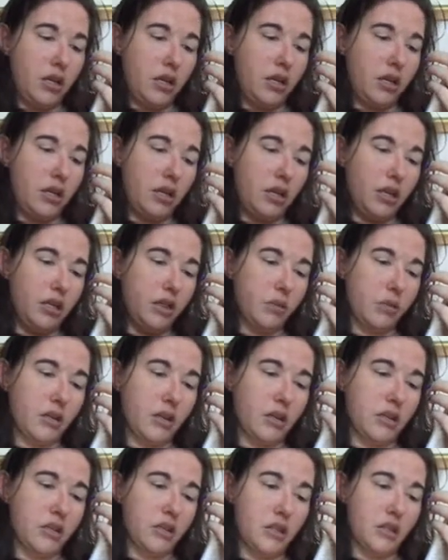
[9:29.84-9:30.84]
And these
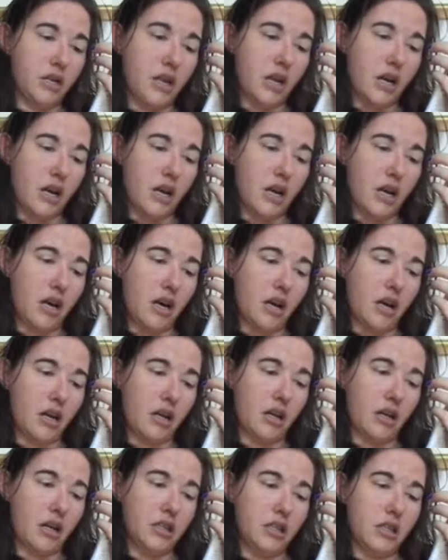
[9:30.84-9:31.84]
ones
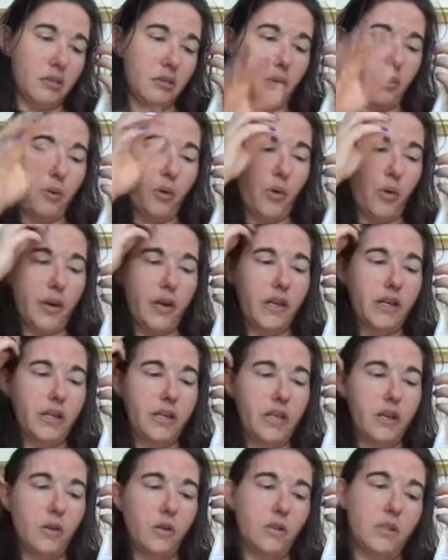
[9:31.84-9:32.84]
are double pointed
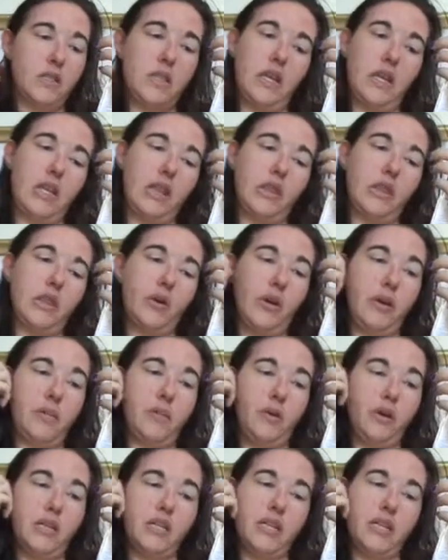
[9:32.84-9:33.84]
needles in
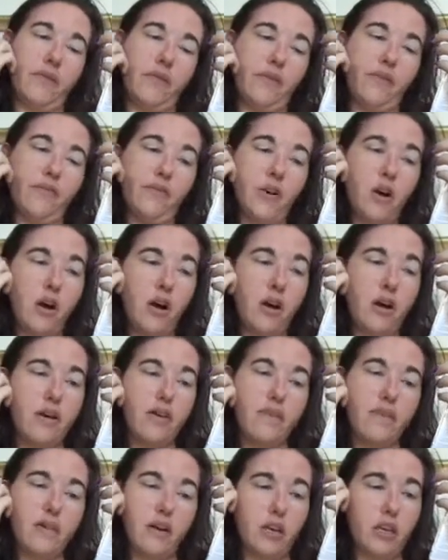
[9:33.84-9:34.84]

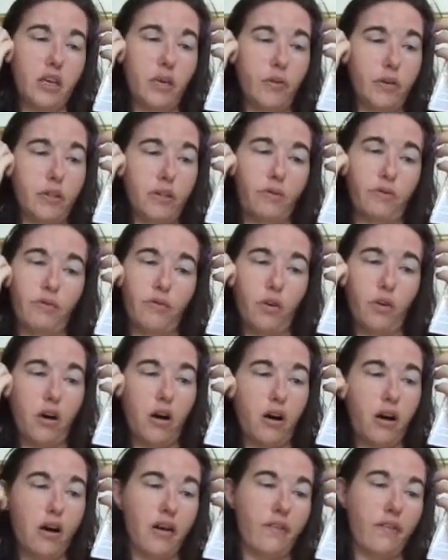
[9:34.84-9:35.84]
3.75, a US
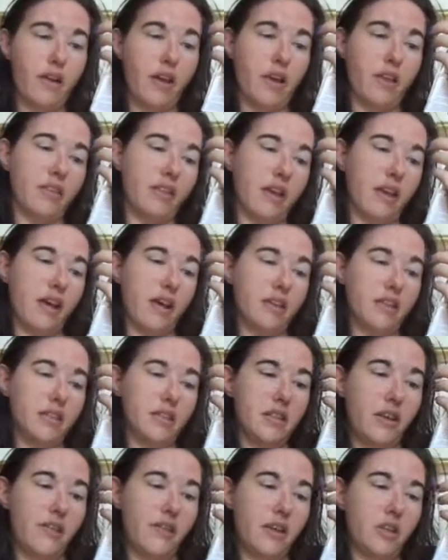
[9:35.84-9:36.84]
5, and they are
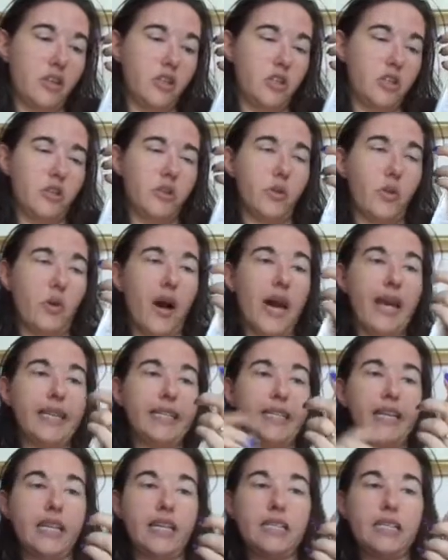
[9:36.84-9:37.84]
7 inches or
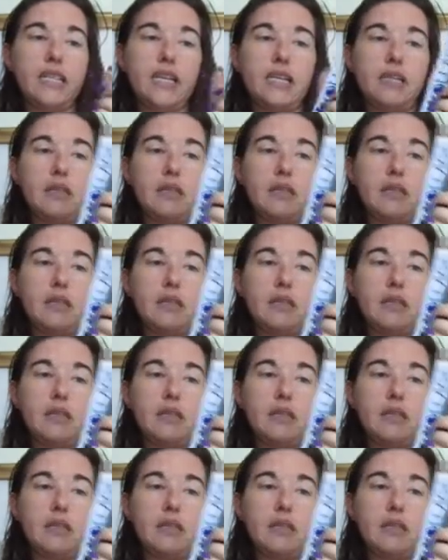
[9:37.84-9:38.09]
18